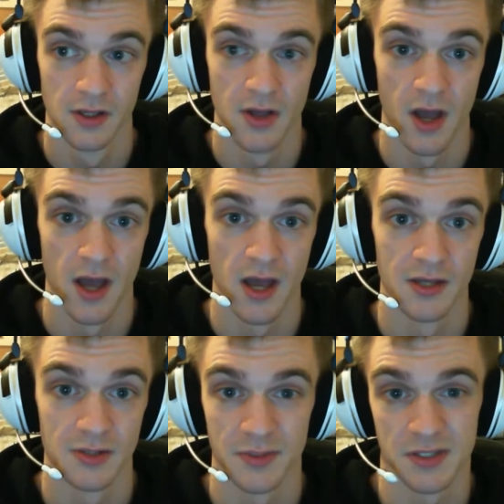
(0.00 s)

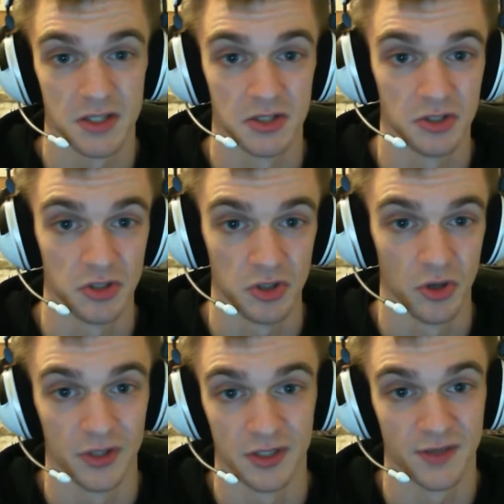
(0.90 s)
So basically, your
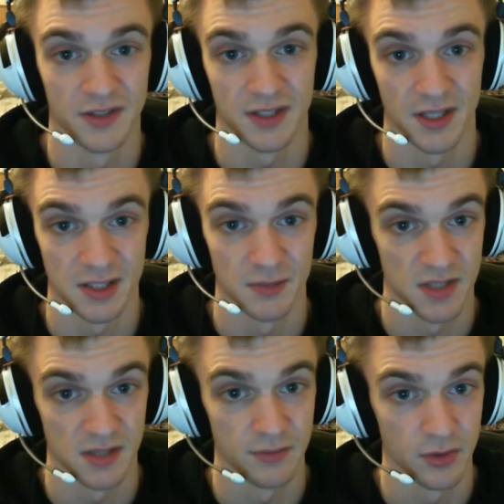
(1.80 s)
only defense against him is
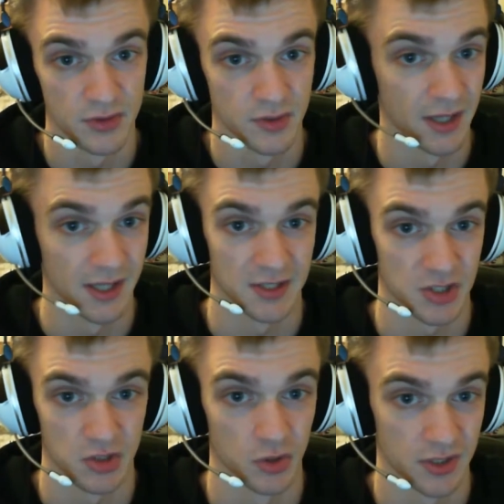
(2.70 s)
invuls, and he has a
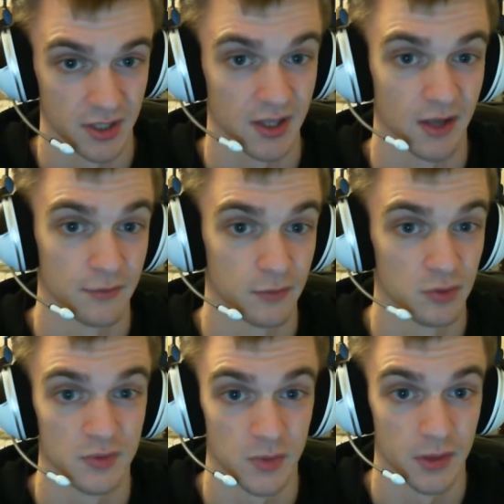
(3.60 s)
shot that can get through them
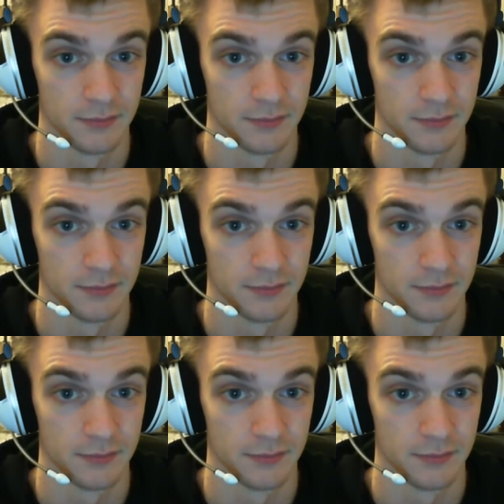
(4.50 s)
as well.